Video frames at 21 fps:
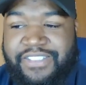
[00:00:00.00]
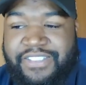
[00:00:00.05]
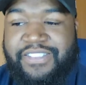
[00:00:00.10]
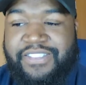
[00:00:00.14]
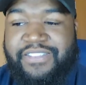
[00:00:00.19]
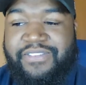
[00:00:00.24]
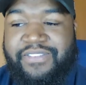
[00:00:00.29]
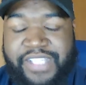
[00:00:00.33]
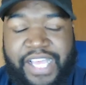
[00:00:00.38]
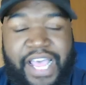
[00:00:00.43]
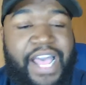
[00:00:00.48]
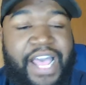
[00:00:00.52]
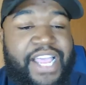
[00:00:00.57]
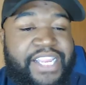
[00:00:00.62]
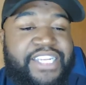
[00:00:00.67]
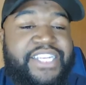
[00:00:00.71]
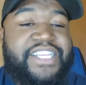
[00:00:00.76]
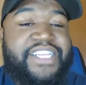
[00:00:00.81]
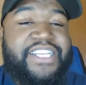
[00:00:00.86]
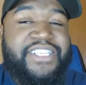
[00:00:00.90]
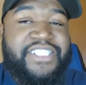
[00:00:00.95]
the
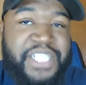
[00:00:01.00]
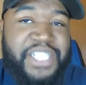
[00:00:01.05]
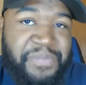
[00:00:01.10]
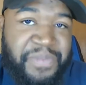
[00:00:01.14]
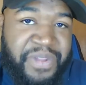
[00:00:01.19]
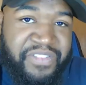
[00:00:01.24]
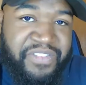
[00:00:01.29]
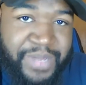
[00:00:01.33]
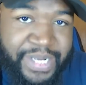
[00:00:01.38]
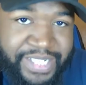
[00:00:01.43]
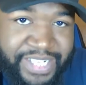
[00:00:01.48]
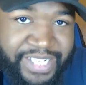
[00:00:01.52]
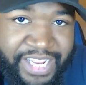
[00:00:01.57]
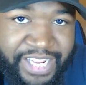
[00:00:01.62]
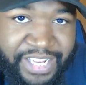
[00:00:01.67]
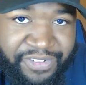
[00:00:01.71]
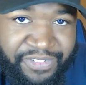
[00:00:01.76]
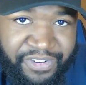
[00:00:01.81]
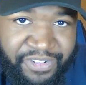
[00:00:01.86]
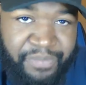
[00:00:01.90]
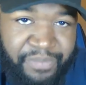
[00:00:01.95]
idea seemed to have been taken
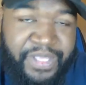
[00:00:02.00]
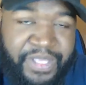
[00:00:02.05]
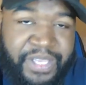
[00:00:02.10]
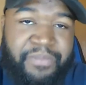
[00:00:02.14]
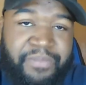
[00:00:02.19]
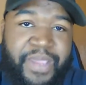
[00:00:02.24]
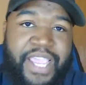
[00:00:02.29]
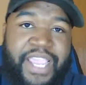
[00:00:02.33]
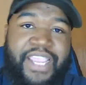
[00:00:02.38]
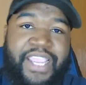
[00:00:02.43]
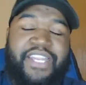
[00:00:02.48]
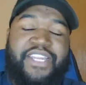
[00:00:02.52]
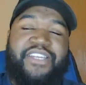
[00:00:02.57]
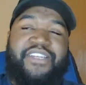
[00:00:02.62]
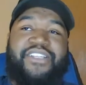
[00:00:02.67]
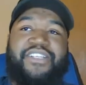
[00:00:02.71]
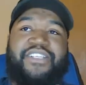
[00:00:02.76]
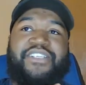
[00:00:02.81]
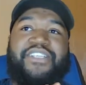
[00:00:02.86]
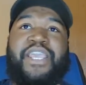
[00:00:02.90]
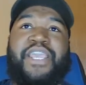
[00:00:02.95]
from them
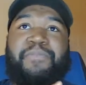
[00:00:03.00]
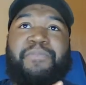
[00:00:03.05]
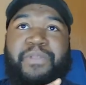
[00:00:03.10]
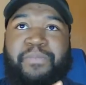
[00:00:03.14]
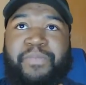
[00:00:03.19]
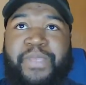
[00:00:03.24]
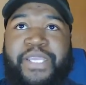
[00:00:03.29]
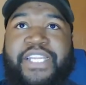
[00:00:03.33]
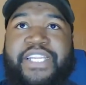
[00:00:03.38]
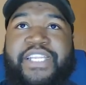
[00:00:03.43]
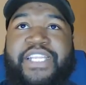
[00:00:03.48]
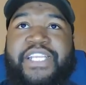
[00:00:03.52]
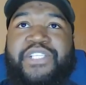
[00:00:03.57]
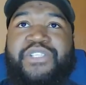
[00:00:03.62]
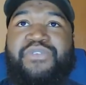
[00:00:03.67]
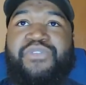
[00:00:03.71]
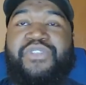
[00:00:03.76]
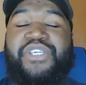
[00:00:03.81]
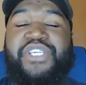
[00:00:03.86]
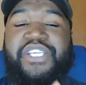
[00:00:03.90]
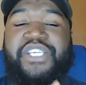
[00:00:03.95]
and implemented
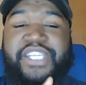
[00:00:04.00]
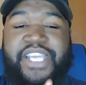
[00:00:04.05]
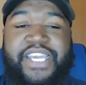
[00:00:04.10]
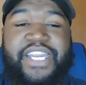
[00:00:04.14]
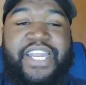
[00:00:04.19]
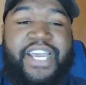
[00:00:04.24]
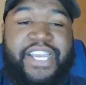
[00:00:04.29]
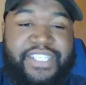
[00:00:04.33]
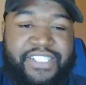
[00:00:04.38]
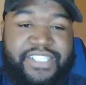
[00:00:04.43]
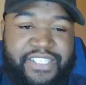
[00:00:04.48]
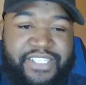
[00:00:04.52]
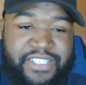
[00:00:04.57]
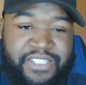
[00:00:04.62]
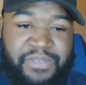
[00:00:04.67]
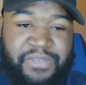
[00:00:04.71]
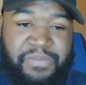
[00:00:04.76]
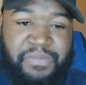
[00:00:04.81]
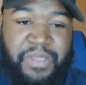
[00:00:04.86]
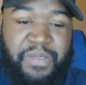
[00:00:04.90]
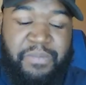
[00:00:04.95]
into the Deadeye system,
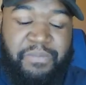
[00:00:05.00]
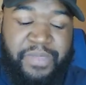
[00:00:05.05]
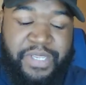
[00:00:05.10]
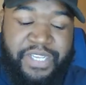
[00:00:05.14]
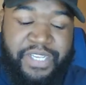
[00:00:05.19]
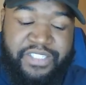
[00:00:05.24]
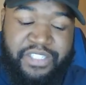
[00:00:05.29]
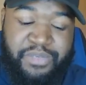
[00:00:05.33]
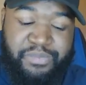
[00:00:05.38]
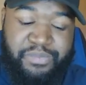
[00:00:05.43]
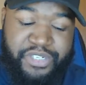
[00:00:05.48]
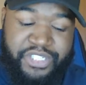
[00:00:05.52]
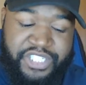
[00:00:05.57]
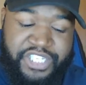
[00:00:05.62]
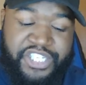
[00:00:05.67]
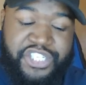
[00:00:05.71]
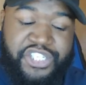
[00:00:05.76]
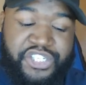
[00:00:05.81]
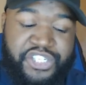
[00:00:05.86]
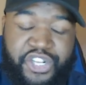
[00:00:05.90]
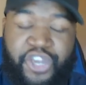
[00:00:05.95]
because the
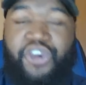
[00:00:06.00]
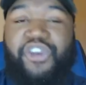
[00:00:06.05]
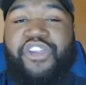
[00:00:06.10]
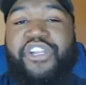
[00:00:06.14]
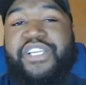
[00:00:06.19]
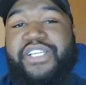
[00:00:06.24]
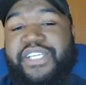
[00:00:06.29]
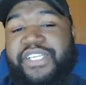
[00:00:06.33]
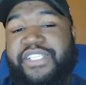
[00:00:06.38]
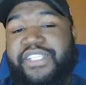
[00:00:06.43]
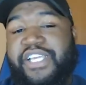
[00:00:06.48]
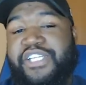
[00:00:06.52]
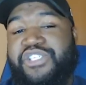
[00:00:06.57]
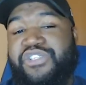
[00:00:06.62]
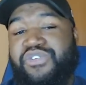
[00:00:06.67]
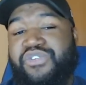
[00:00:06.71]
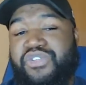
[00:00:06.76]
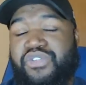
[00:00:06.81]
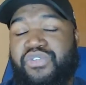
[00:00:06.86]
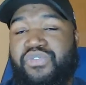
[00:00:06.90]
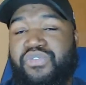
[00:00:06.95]
precision targeting that you
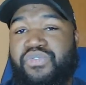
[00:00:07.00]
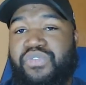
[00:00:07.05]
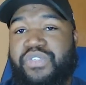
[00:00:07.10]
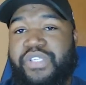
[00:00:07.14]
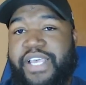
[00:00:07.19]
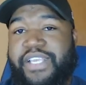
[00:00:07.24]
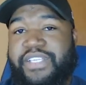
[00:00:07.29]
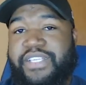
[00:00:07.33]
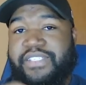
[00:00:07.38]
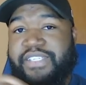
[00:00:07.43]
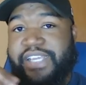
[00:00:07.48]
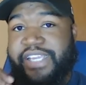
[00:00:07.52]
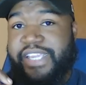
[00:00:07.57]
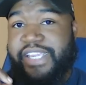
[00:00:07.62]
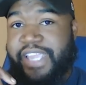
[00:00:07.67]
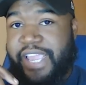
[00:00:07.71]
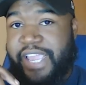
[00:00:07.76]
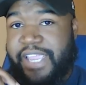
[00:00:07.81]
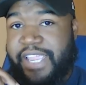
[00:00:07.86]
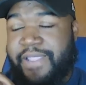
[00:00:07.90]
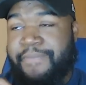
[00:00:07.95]
use as Nick
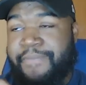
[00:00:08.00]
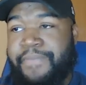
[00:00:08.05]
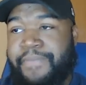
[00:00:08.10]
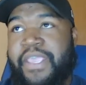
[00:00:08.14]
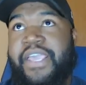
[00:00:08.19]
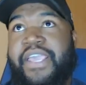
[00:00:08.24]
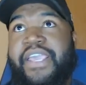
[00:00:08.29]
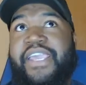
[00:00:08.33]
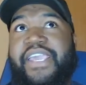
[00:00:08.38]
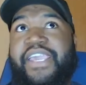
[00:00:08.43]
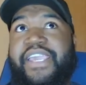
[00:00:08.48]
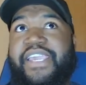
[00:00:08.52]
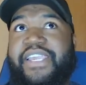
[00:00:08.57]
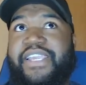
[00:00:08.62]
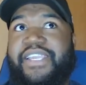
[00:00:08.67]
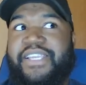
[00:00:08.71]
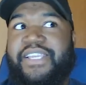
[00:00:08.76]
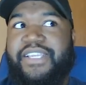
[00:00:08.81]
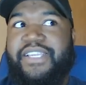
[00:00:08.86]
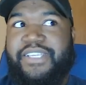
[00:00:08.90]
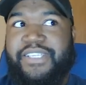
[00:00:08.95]
Kane
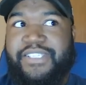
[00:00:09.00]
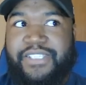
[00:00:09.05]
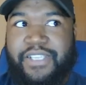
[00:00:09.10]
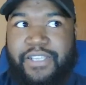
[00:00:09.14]
is,